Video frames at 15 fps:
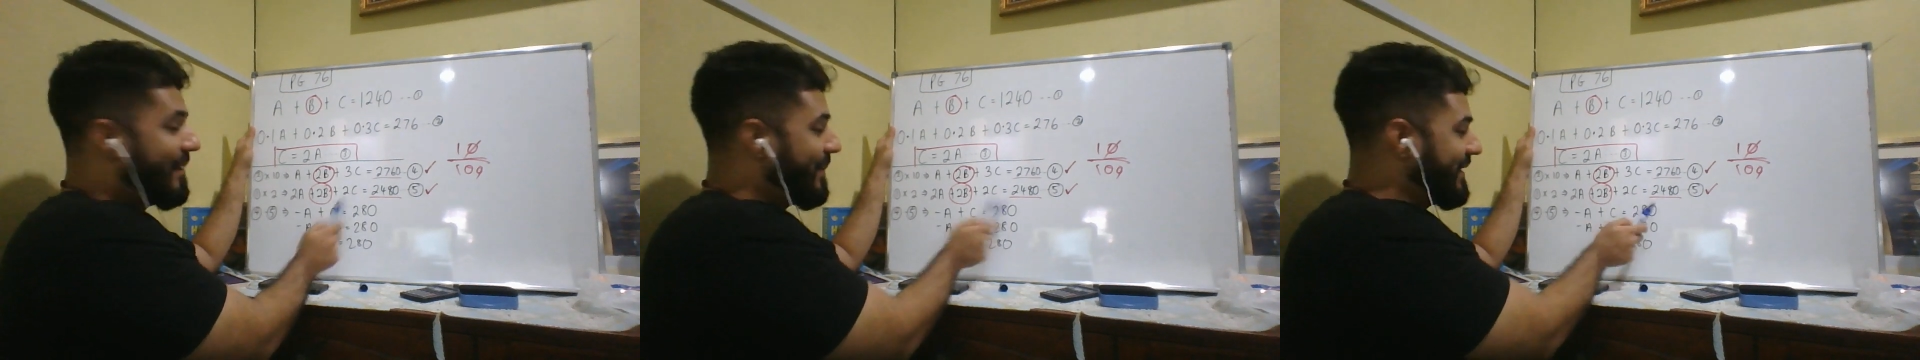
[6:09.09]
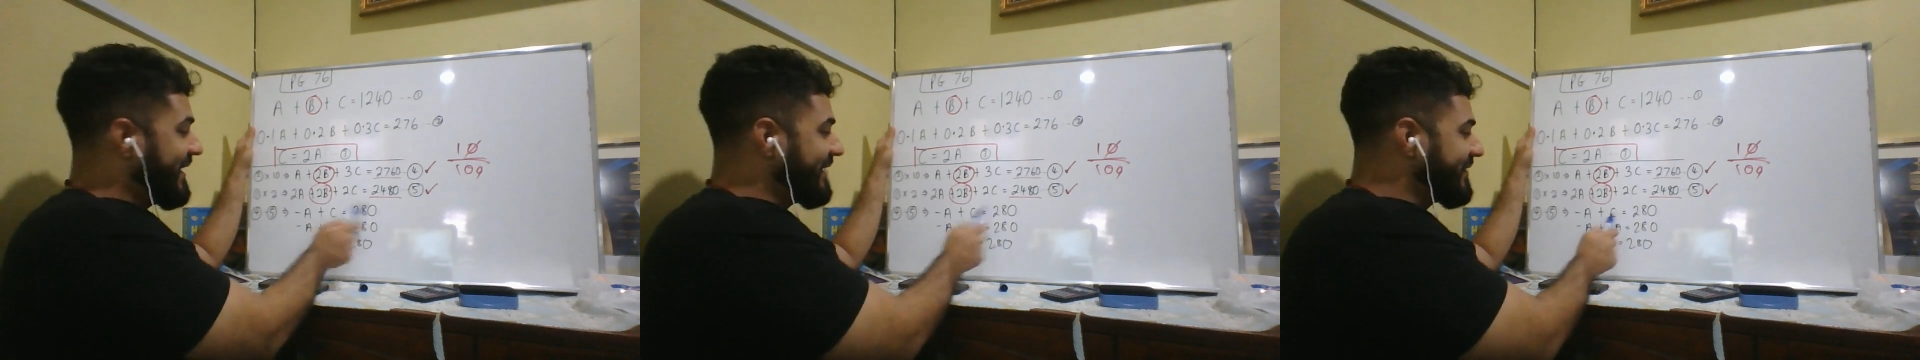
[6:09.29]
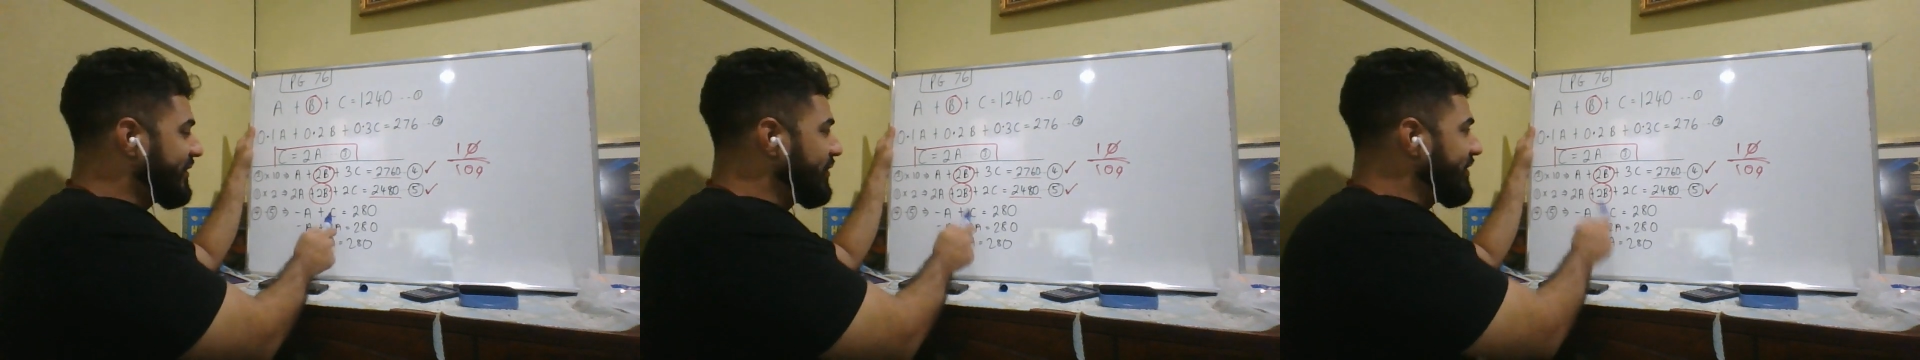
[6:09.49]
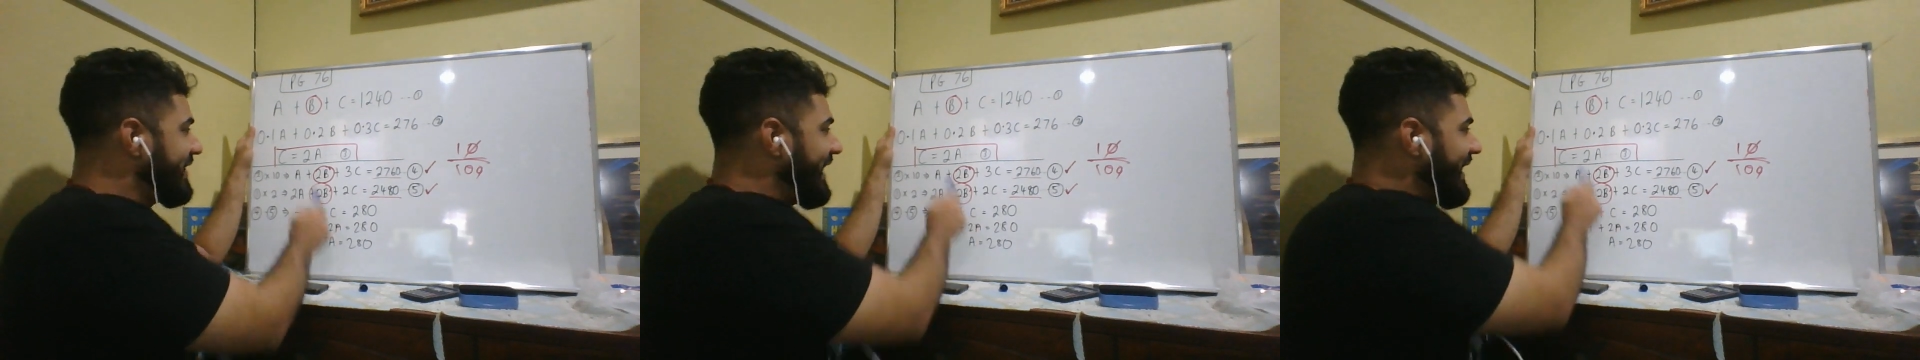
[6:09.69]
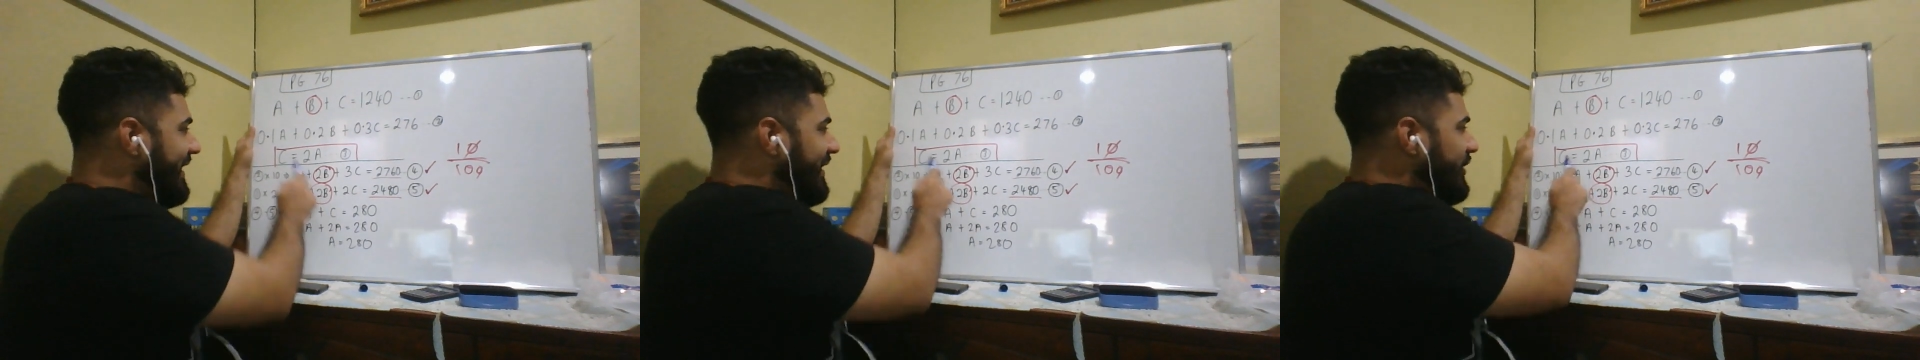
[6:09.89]
But here's a good
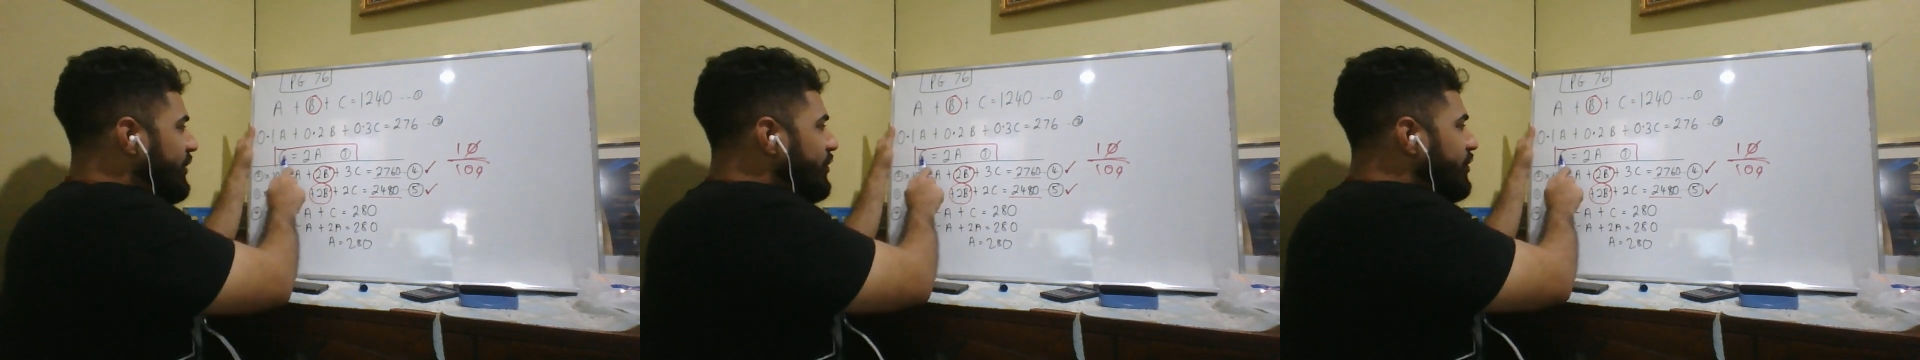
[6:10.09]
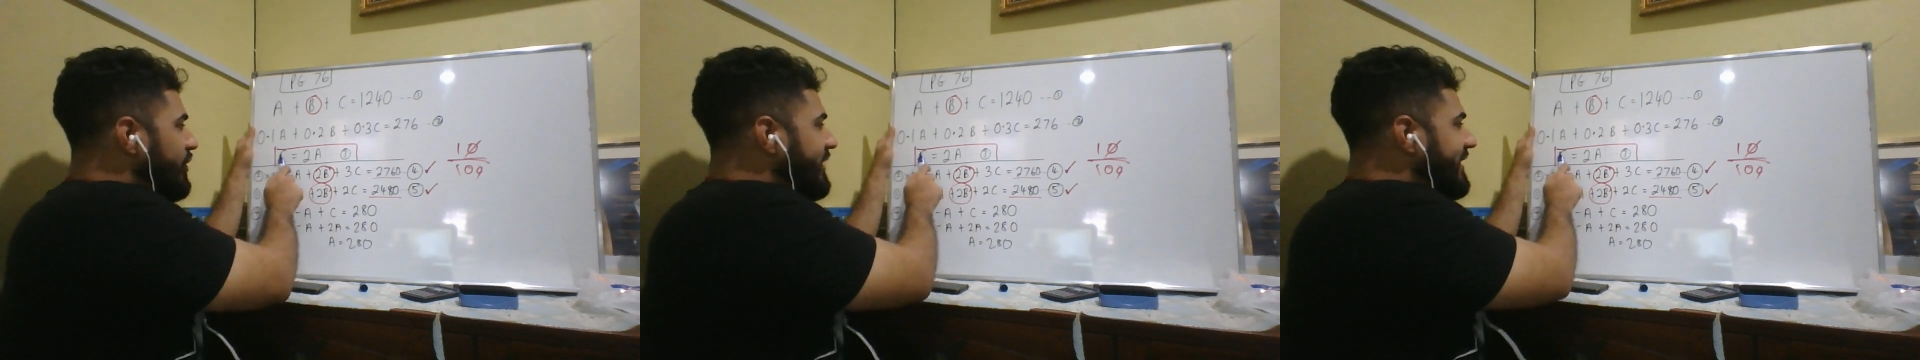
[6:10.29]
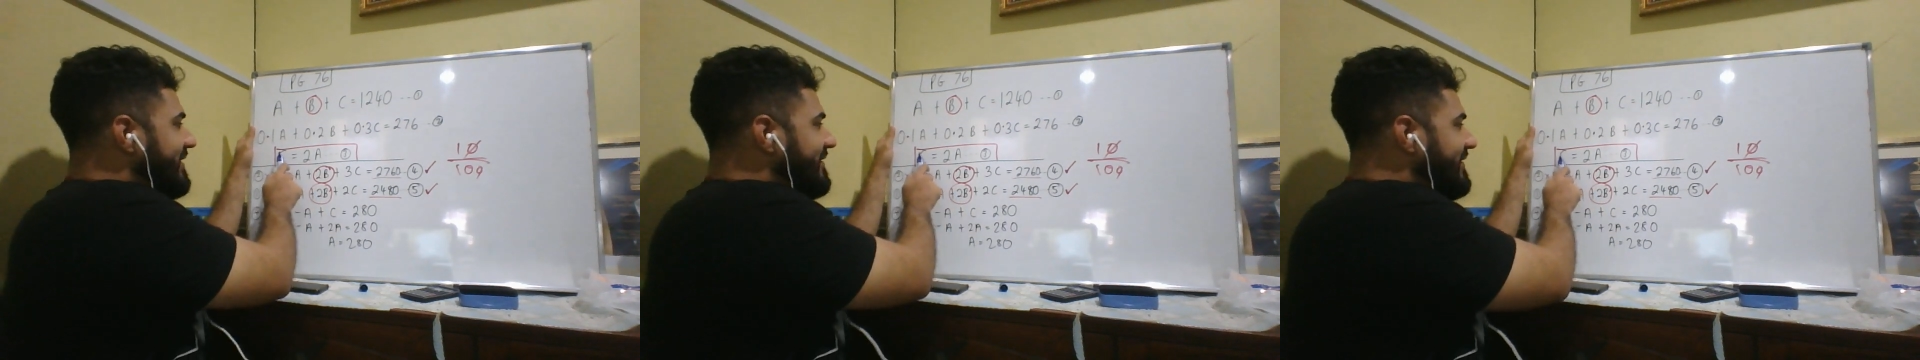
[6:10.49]
thing. You know that